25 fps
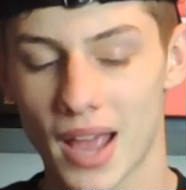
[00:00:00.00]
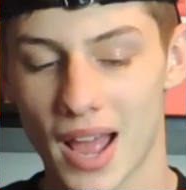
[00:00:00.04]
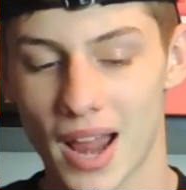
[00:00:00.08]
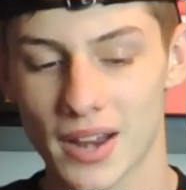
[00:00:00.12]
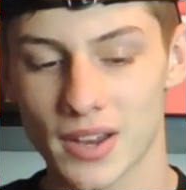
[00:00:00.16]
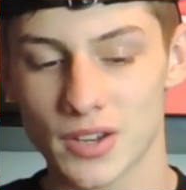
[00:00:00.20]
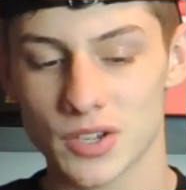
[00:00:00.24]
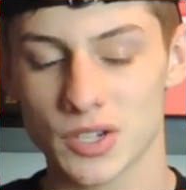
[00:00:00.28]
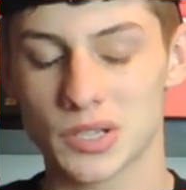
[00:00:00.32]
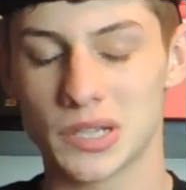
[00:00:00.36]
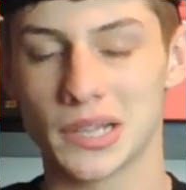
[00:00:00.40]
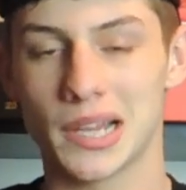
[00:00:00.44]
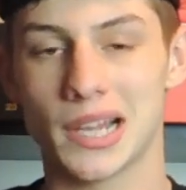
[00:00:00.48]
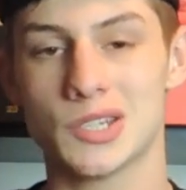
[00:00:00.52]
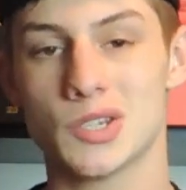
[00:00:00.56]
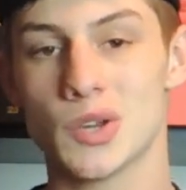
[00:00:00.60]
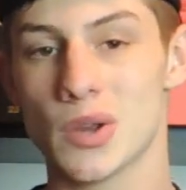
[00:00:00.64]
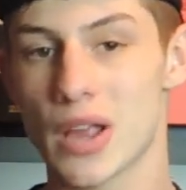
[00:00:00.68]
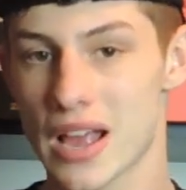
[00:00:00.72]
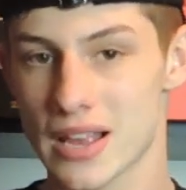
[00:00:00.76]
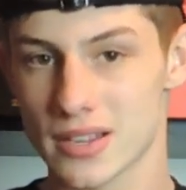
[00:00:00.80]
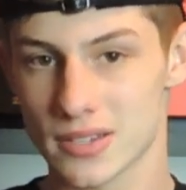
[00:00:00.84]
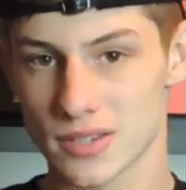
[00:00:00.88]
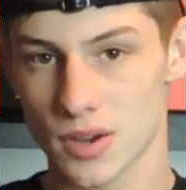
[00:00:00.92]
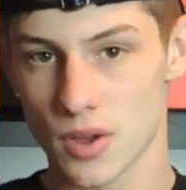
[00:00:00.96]
going to kind of just let
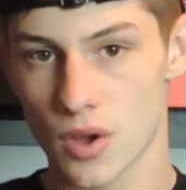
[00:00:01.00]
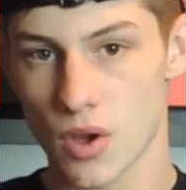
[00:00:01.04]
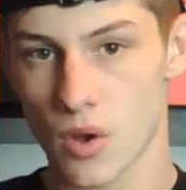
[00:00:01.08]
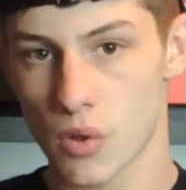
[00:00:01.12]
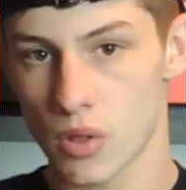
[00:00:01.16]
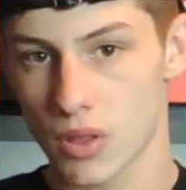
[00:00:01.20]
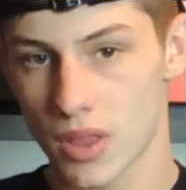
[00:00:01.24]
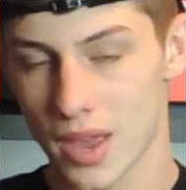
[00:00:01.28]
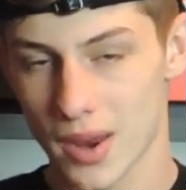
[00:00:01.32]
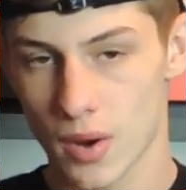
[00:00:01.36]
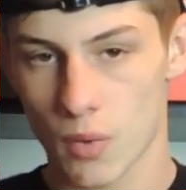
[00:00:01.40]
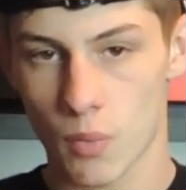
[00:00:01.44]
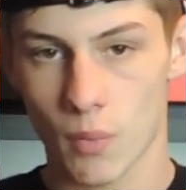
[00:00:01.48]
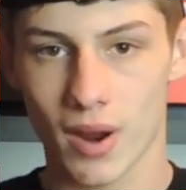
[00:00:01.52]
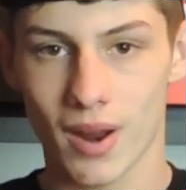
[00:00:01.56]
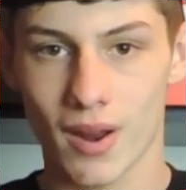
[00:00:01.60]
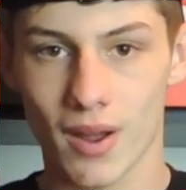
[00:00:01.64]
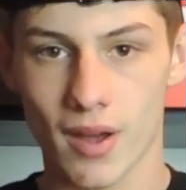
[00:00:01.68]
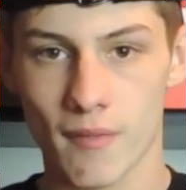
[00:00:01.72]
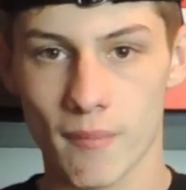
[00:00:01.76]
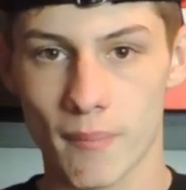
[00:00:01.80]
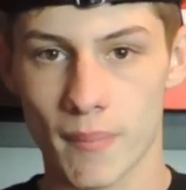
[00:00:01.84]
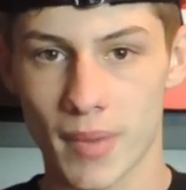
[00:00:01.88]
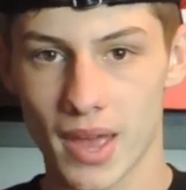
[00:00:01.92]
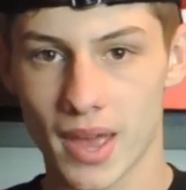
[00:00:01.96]
you guys know like
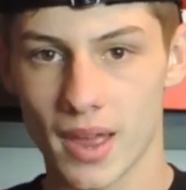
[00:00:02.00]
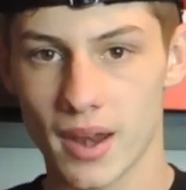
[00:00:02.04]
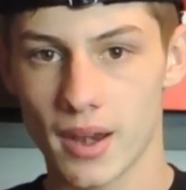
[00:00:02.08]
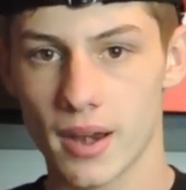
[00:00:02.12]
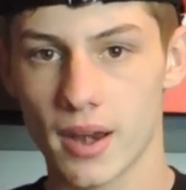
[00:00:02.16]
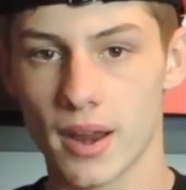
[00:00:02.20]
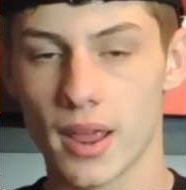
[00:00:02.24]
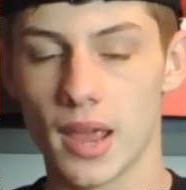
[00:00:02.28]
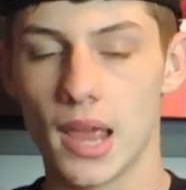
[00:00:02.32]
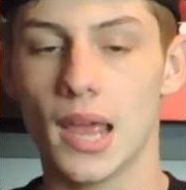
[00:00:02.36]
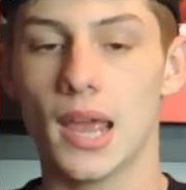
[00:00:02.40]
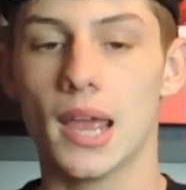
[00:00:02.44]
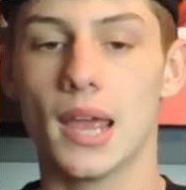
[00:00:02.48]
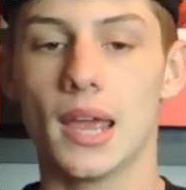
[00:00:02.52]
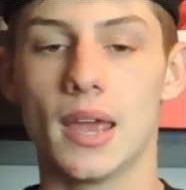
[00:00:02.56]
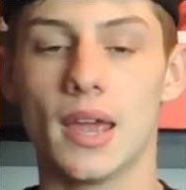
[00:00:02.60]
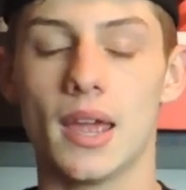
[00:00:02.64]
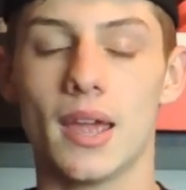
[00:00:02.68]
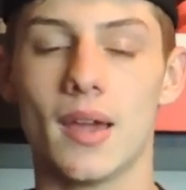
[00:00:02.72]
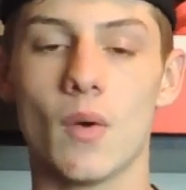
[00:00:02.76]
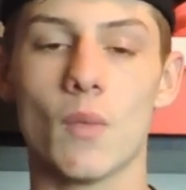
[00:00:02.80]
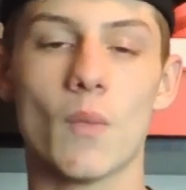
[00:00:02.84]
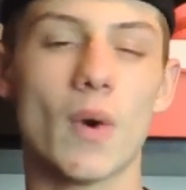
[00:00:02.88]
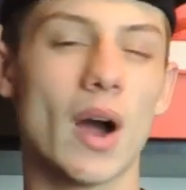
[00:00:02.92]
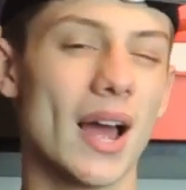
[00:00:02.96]
where I've been
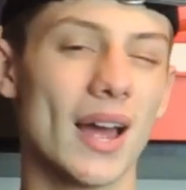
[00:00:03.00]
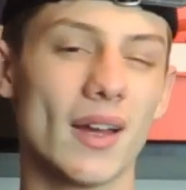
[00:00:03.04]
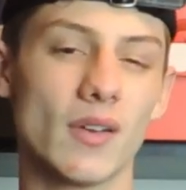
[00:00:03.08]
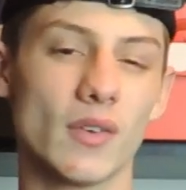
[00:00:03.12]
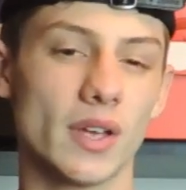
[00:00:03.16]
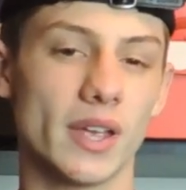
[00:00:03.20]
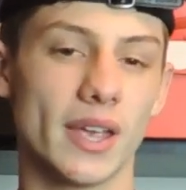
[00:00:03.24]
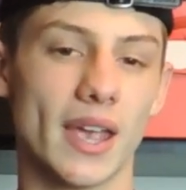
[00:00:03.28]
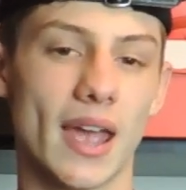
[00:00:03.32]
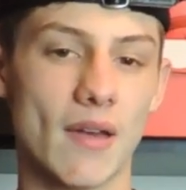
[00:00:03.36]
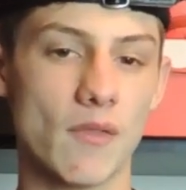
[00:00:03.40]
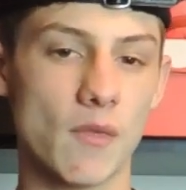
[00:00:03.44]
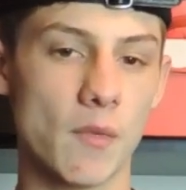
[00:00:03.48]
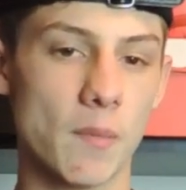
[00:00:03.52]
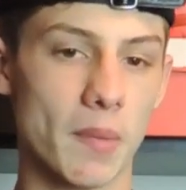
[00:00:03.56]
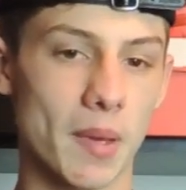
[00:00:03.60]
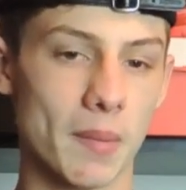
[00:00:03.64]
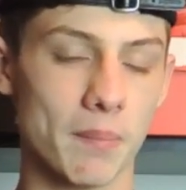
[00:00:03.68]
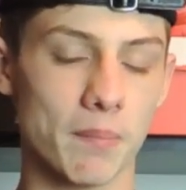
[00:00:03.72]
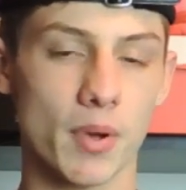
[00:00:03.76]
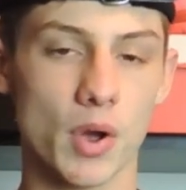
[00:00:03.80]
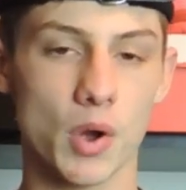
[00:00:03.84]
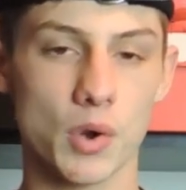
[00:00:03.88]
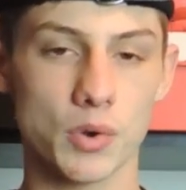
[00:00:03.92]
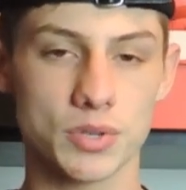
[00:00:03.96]
and why I really haven't
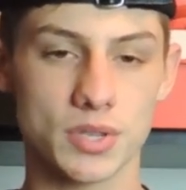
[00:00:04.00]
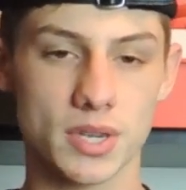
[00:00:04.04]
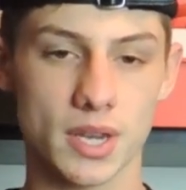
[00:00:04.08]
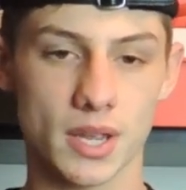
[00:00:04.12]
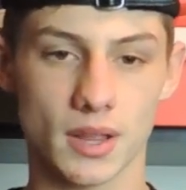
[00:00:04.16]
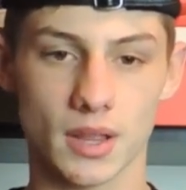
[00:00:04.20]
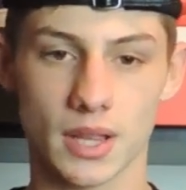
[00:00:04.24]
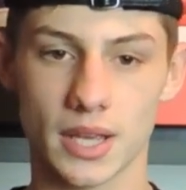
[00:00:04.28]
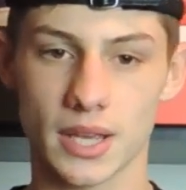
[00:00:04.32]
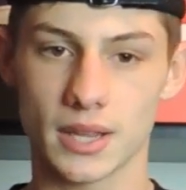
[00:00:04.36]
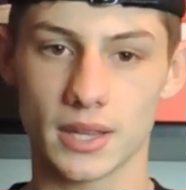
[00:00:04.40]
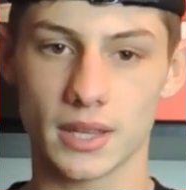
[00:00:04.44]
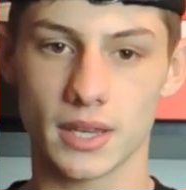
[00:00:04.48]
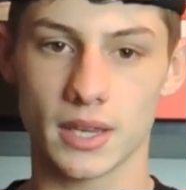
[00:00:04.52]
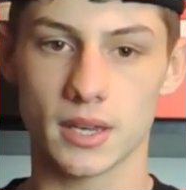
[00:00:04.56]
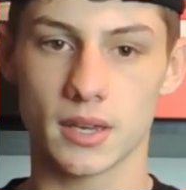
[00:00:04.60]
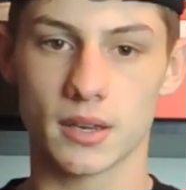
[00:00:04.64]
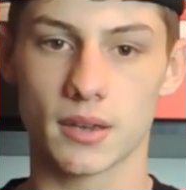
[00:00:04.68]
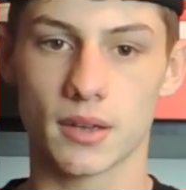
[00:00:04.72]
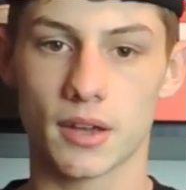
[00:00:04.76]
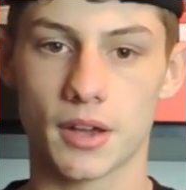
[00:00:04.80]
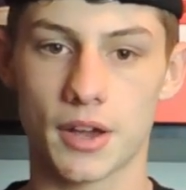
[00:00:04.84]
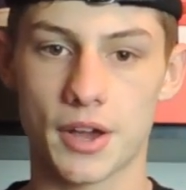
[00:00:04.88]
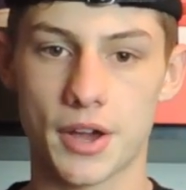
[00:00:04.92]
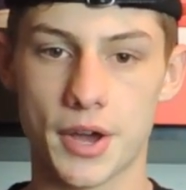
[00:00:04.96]
been posting
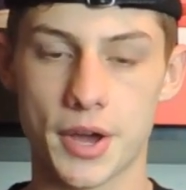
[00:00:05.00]
lately.